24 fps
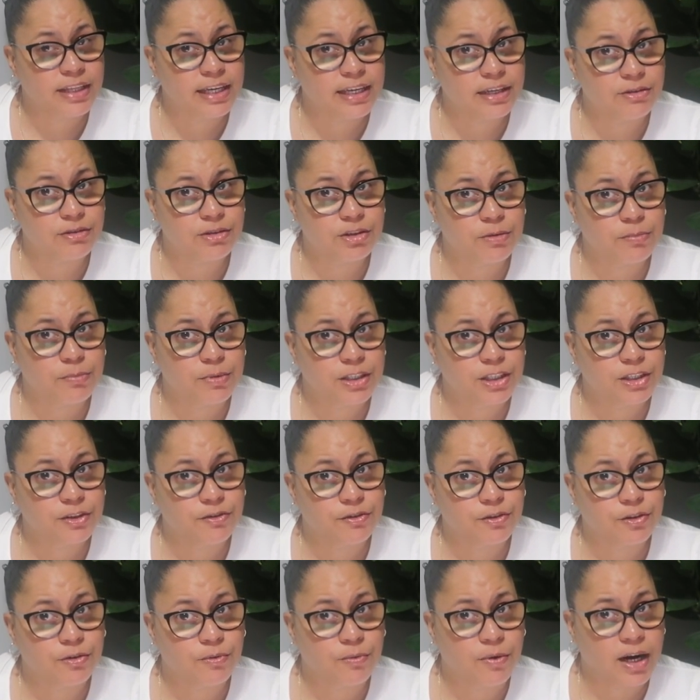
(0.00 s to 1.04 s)
Thank you so much
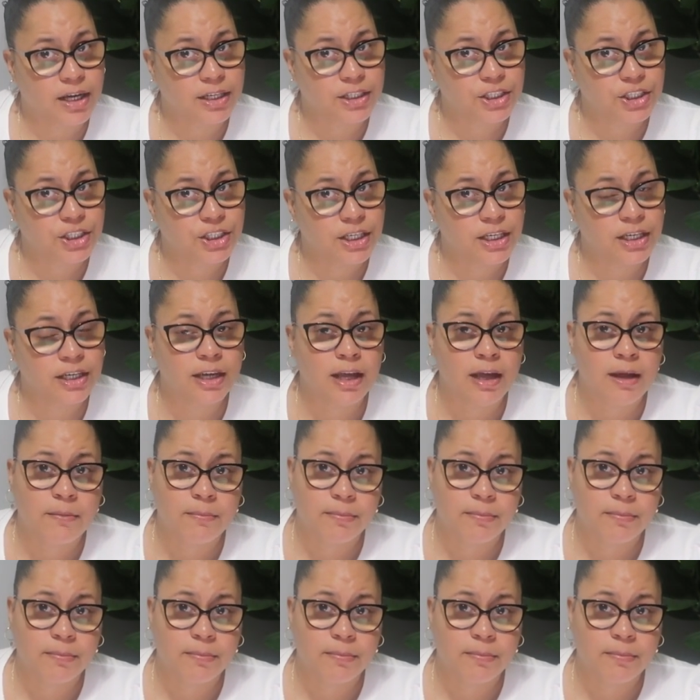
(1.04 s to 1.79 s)
for watching.